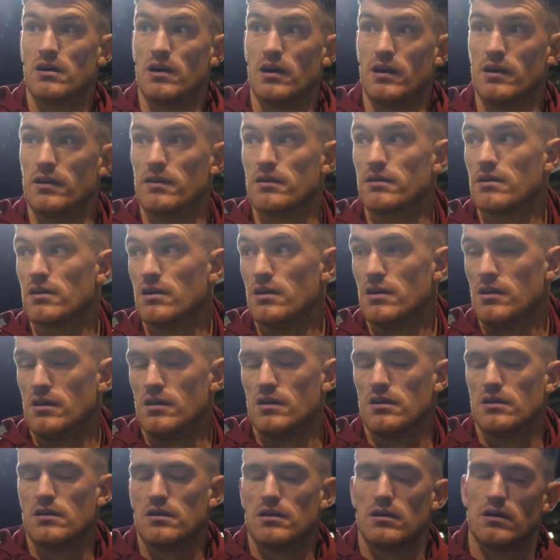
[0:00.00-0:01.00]

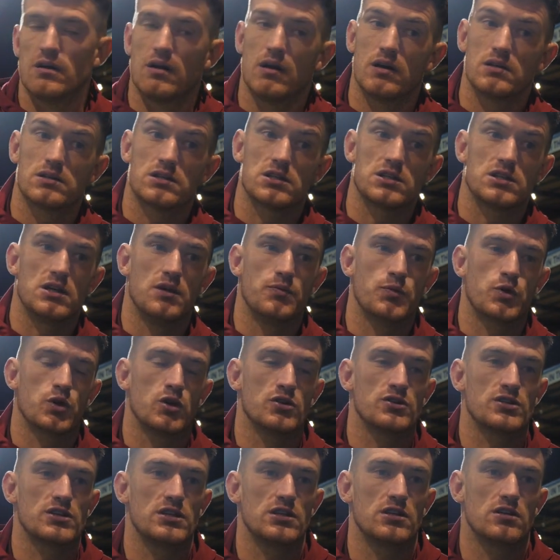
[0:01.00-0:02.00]
and it's a shame we
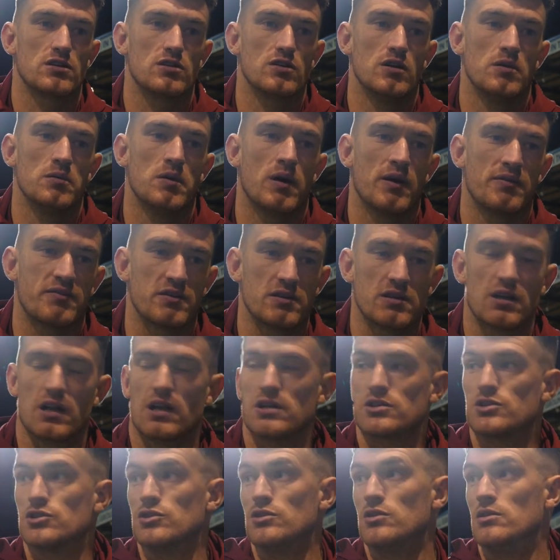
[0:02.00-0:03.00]
conceded the goal, but I think the
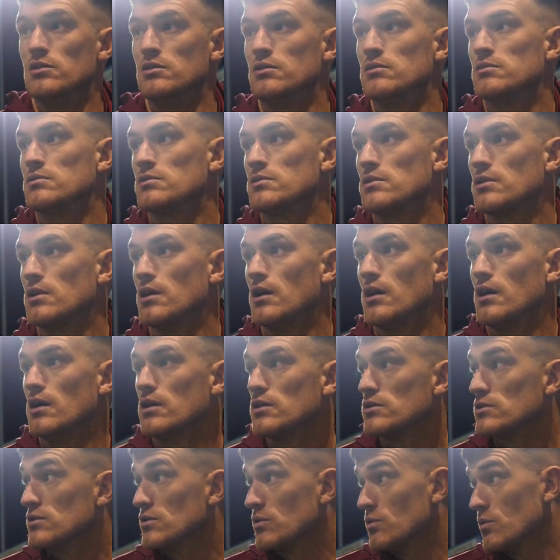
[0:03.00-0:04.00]
lads shown
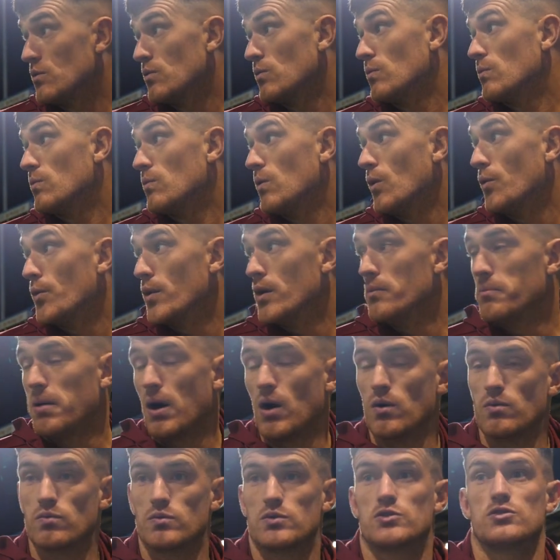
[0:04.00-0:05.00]
what we're
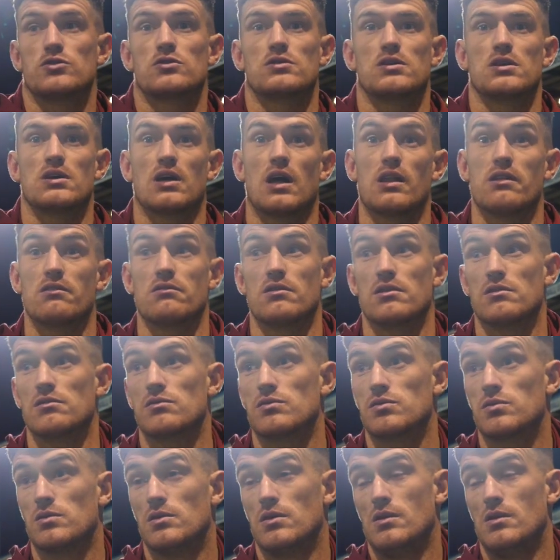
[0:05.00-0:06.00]
about and we stuck together and